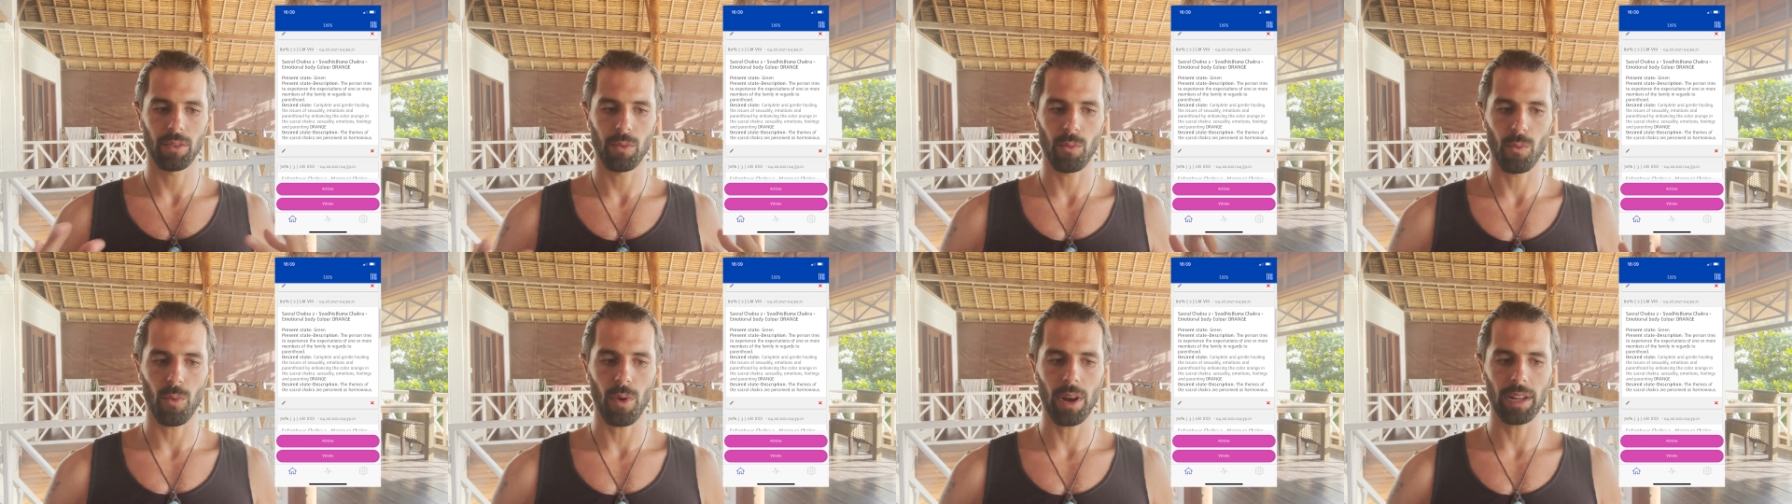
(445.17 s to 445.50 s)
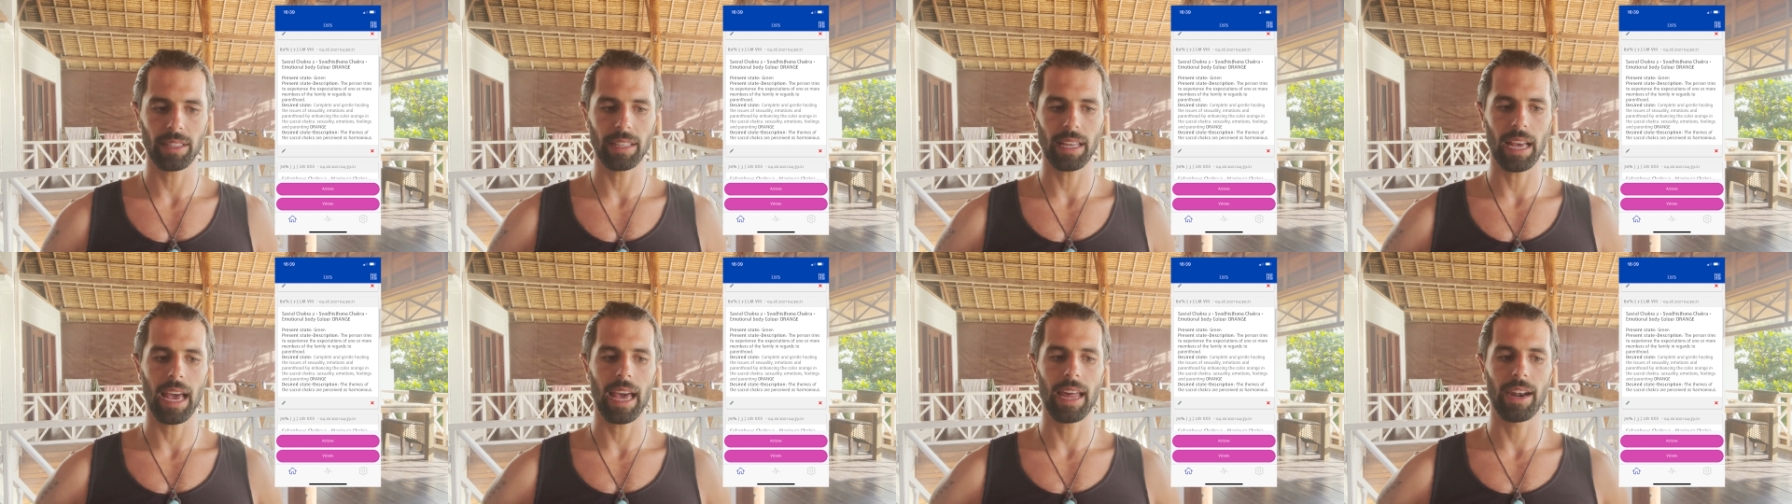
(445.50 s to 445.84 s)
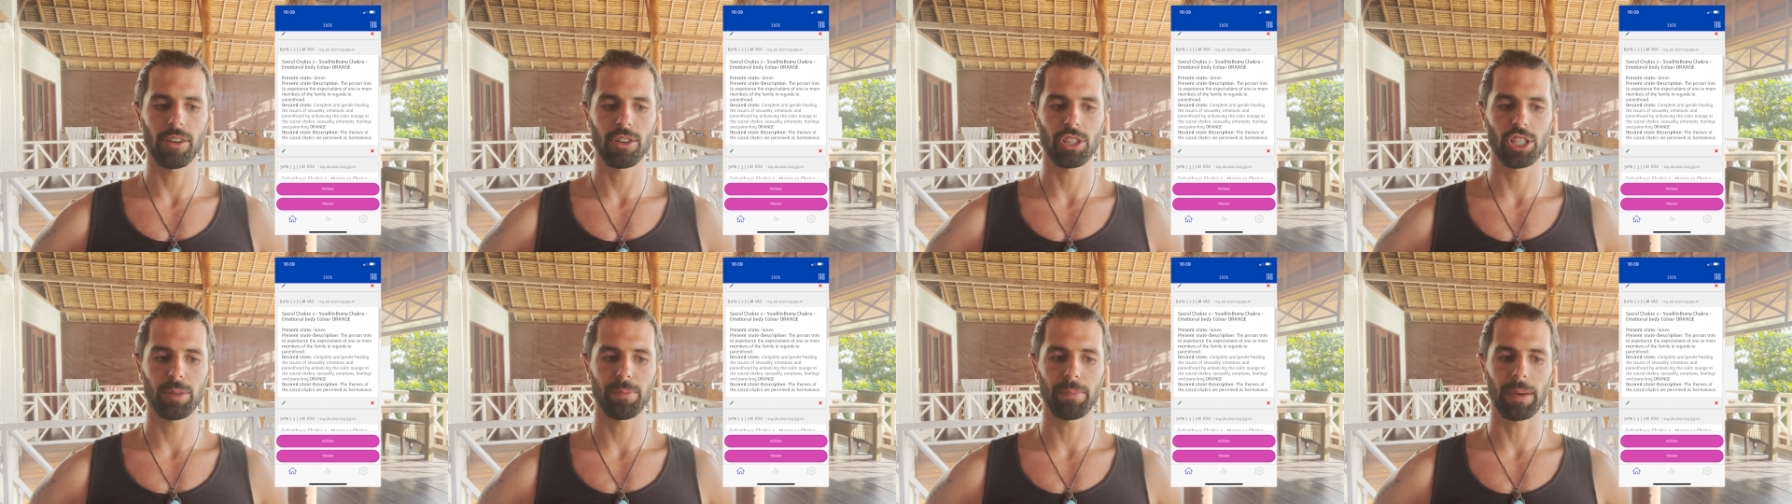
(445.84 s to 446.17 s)
what
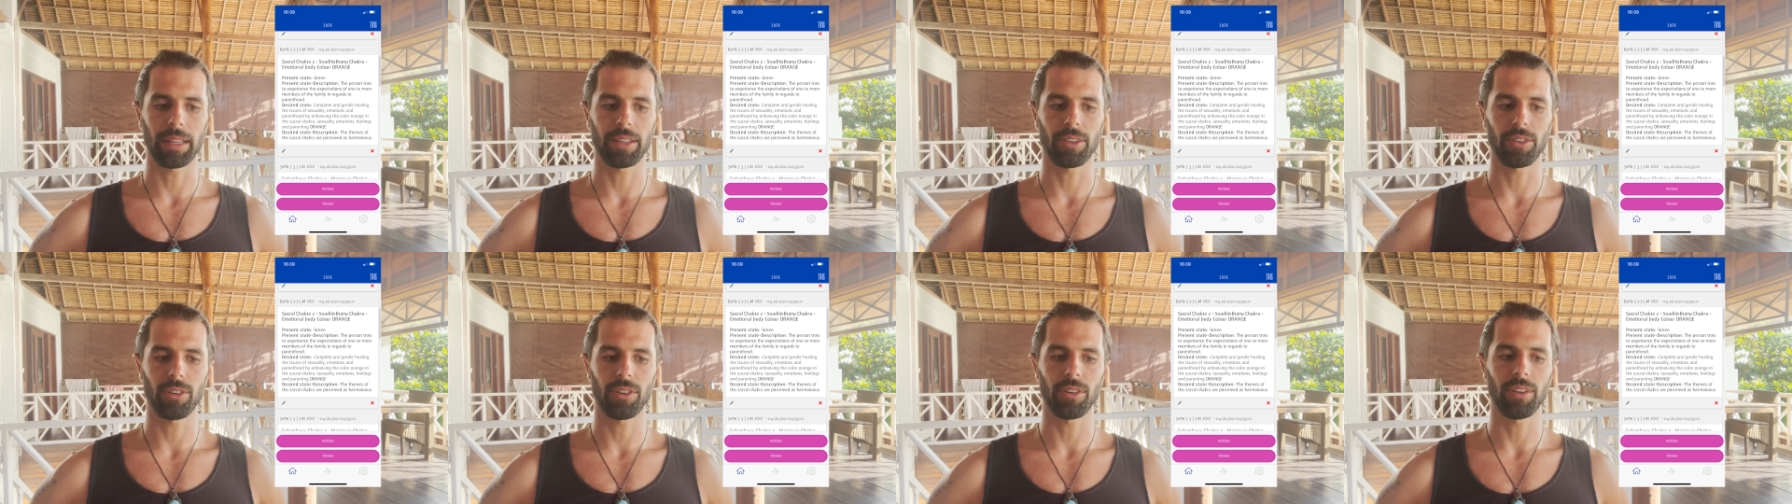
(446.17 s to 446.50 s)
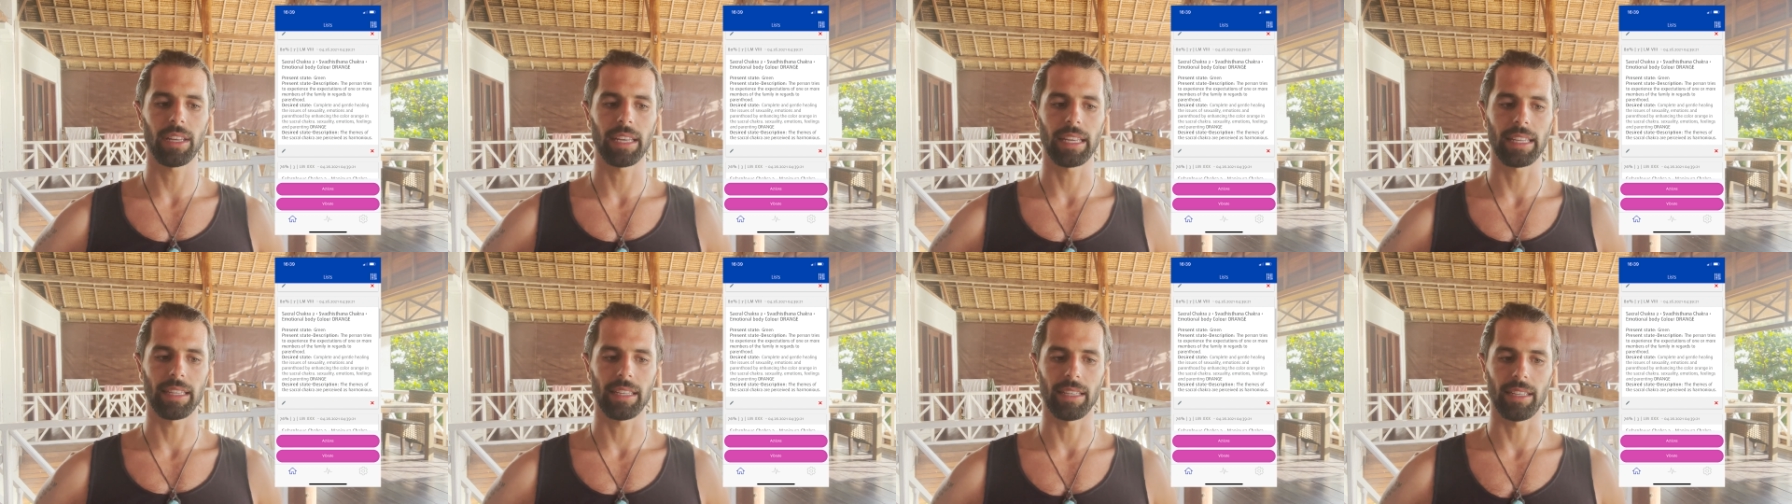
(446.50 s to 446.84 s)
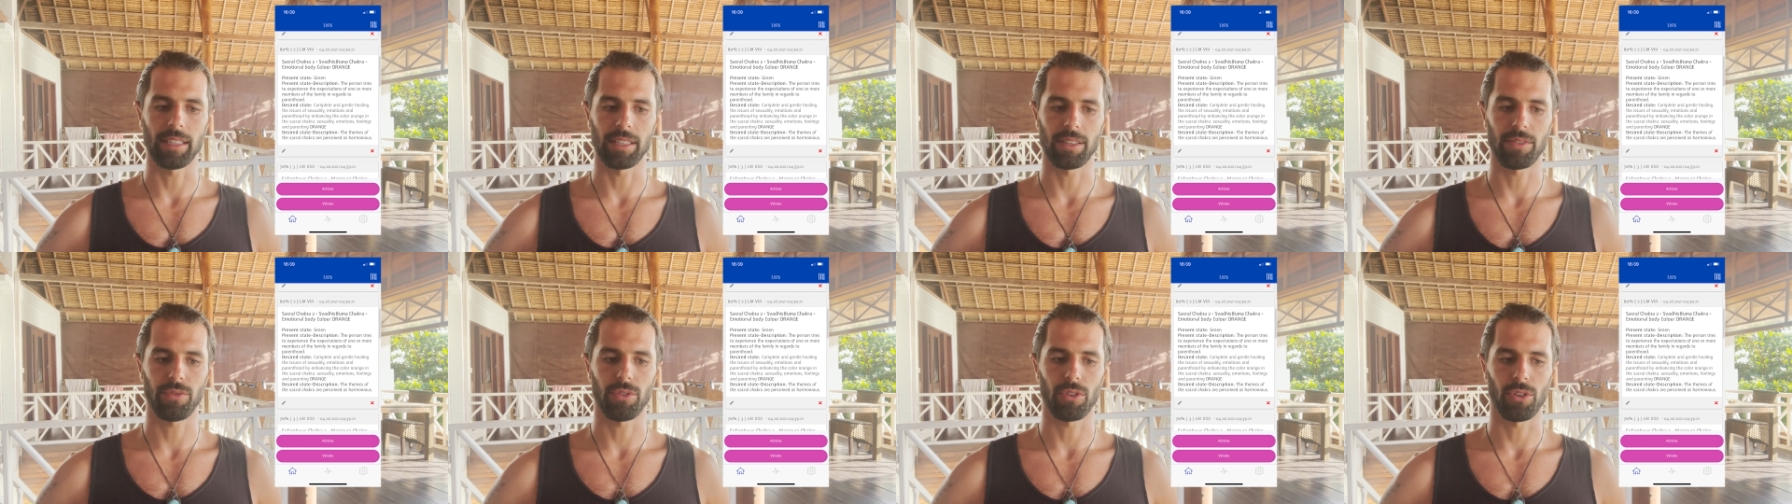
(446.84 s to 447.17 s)
energy pattern it
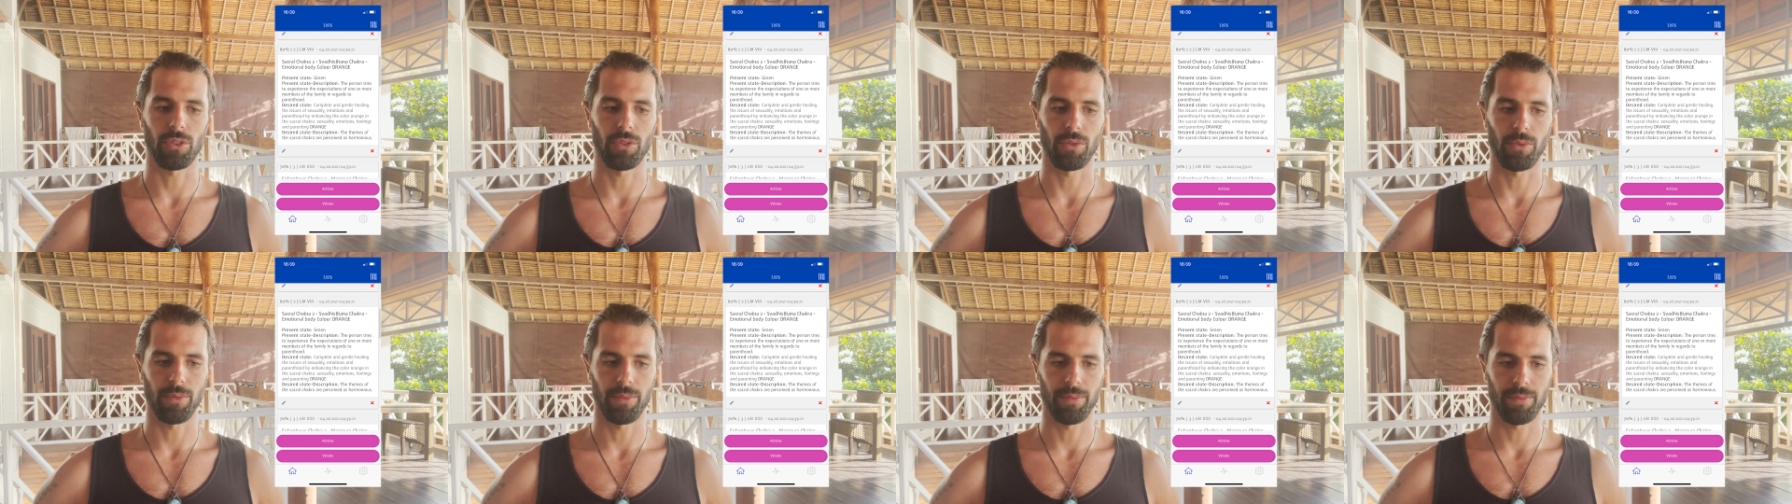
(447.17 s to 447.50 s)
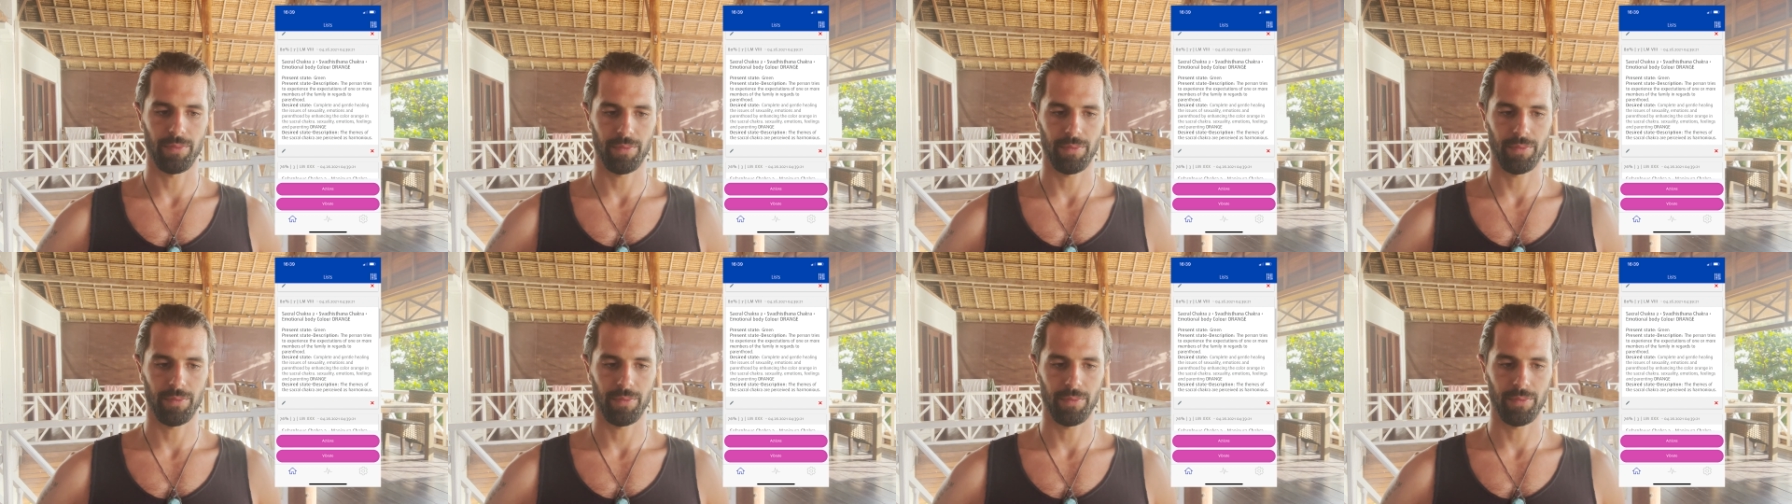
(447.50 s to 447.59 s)
is for you.